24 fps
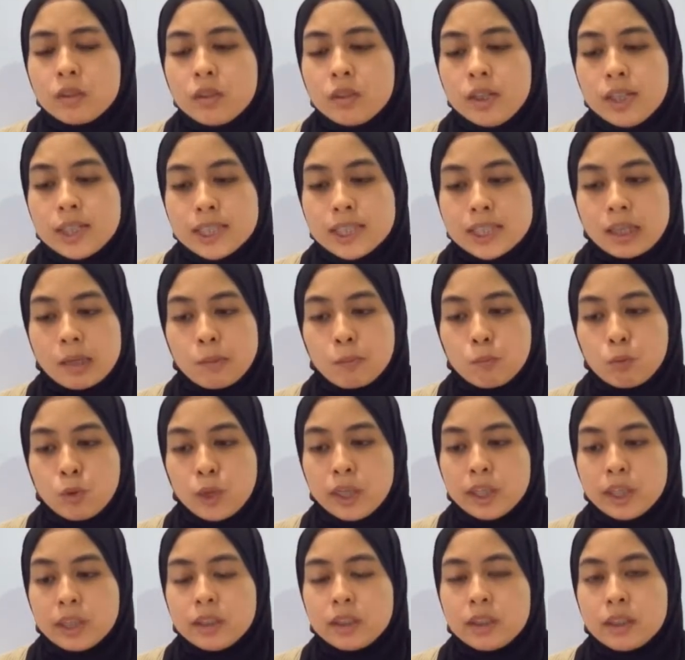Step 1.
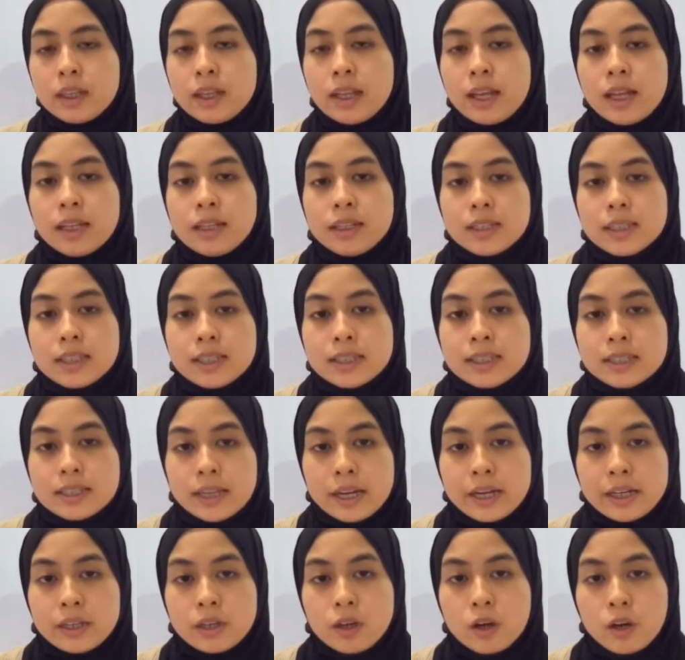
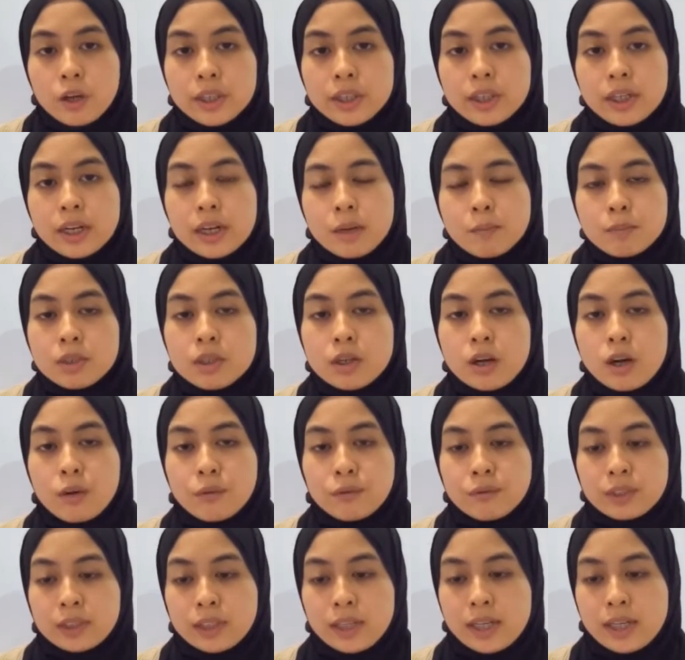Decide on the number of
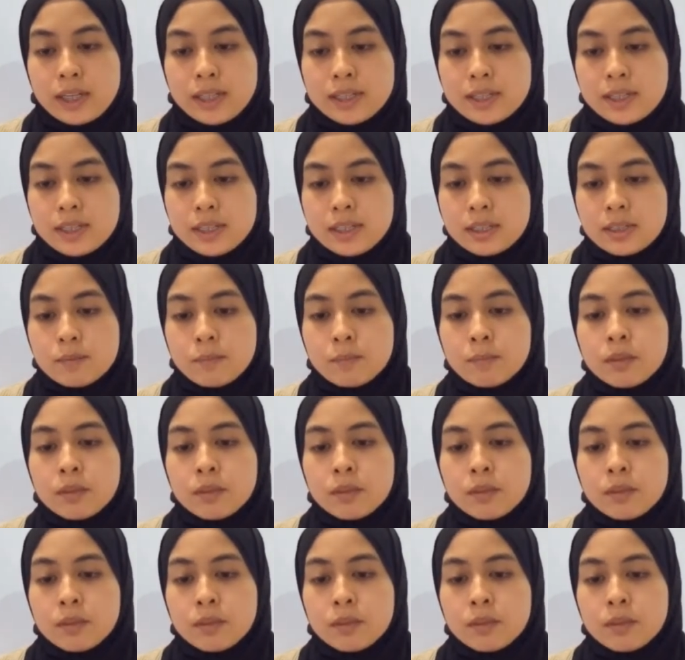classes.